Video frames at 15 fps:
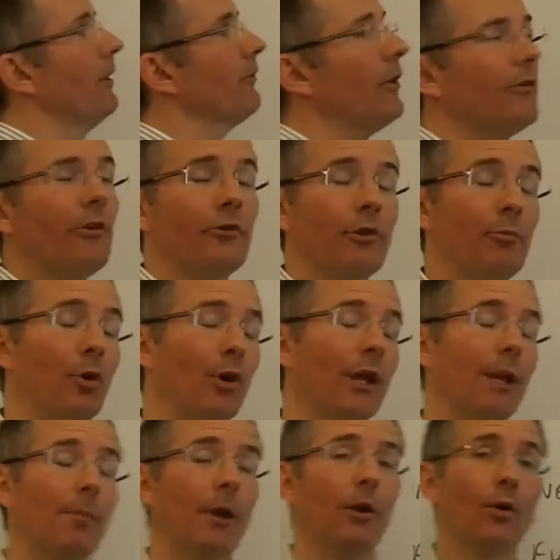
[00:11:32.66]
So this isn't a
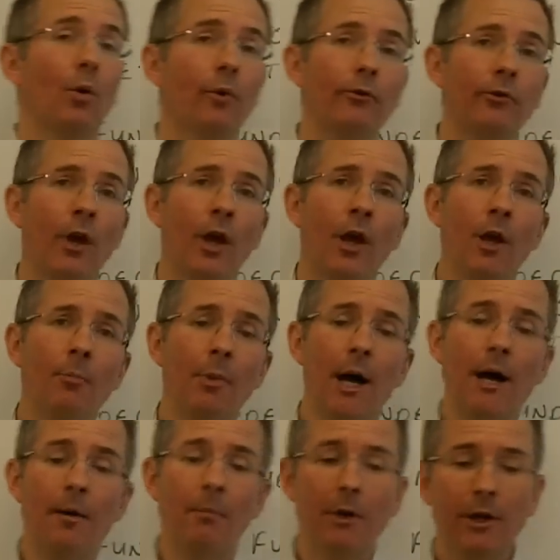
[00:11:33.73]
bookkeeping course,
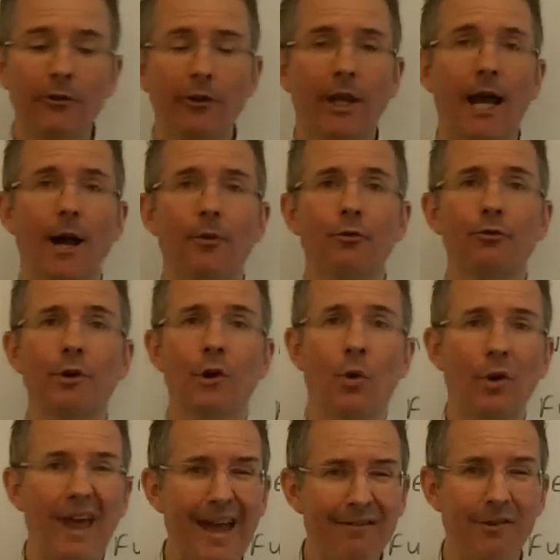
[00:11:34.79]
but because accountants
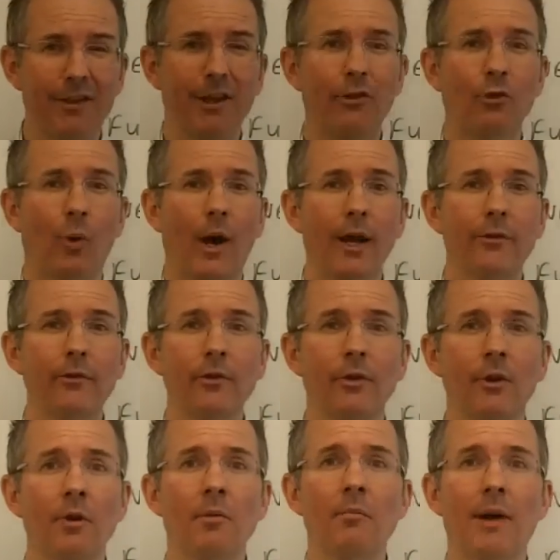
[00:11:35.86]
record everything twice,
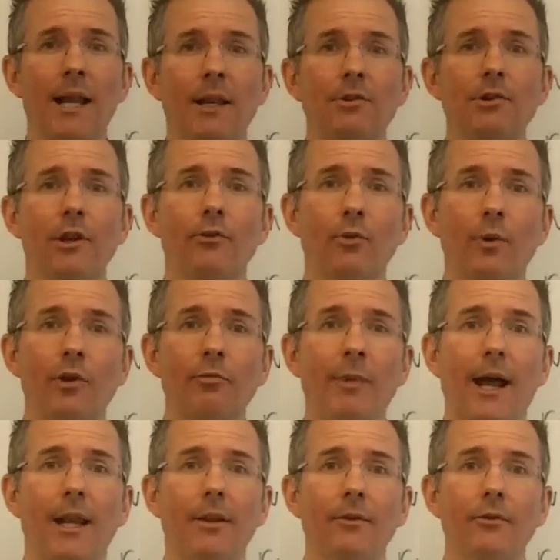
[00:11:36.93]
balance sheets always
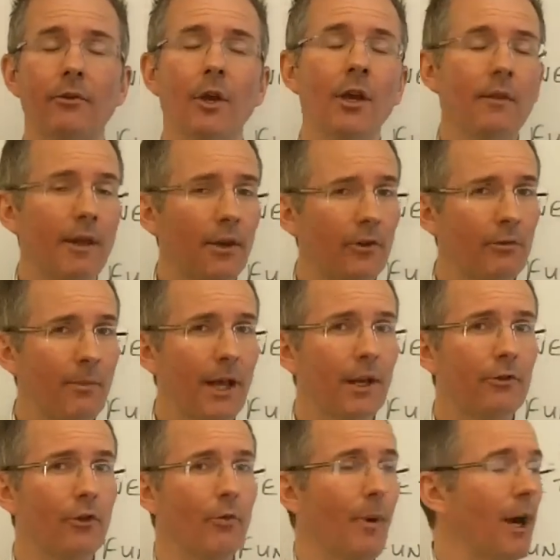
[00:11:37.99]
balance. That doesn't matter
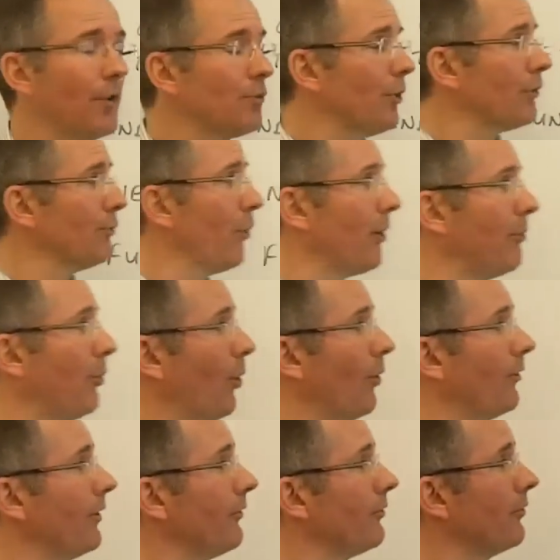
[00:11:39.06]
too much. What's more
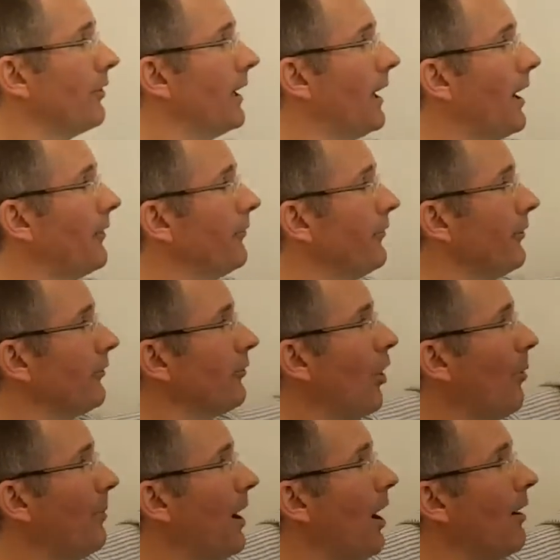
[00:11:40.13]
important is to realise that the
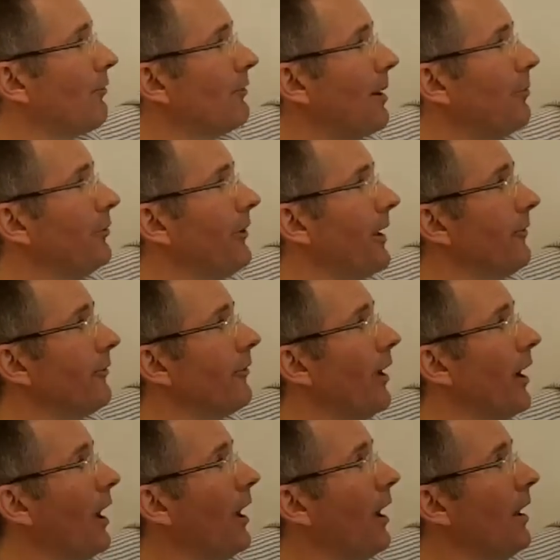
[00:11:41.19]
top half represents
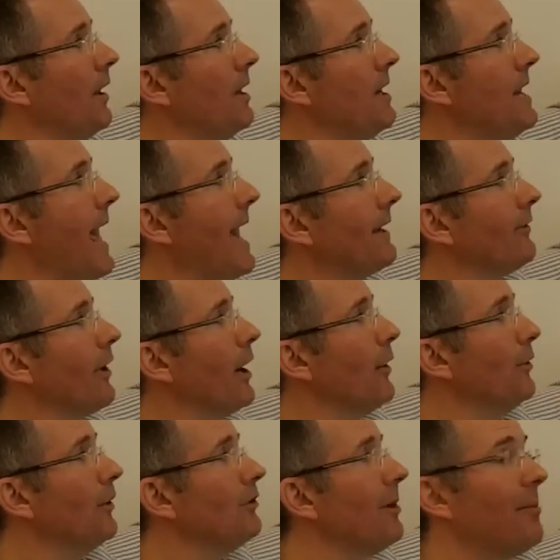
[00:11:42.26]
net
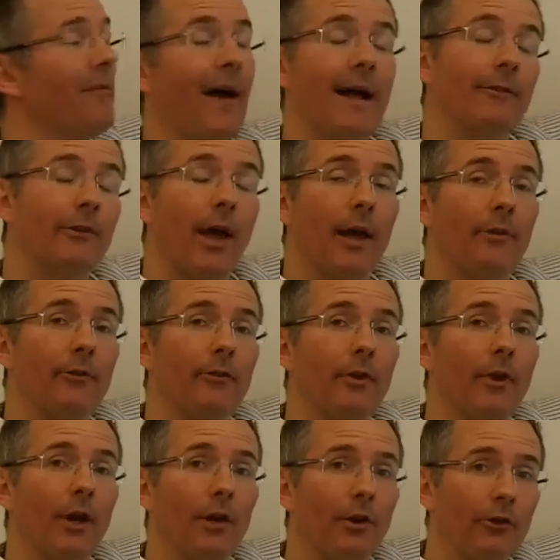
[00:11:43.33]
ownership of assets
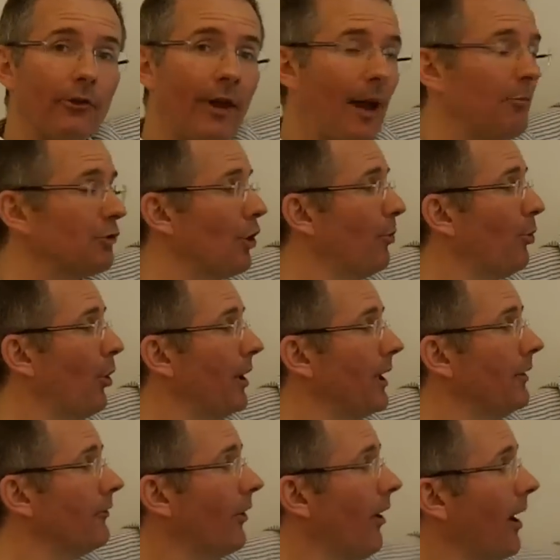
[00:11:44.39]
at a snapshot point
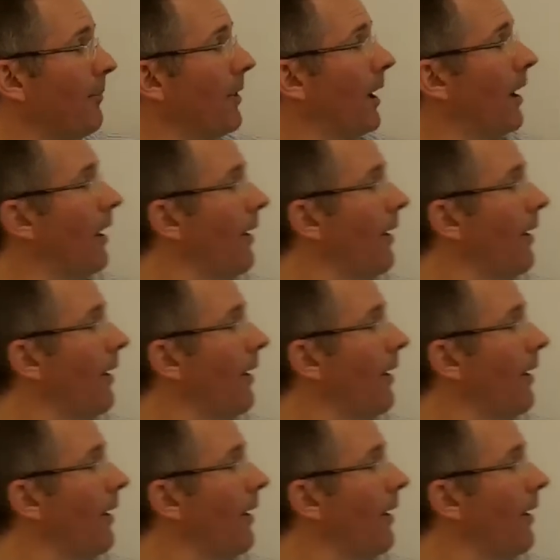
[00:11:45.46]
in time,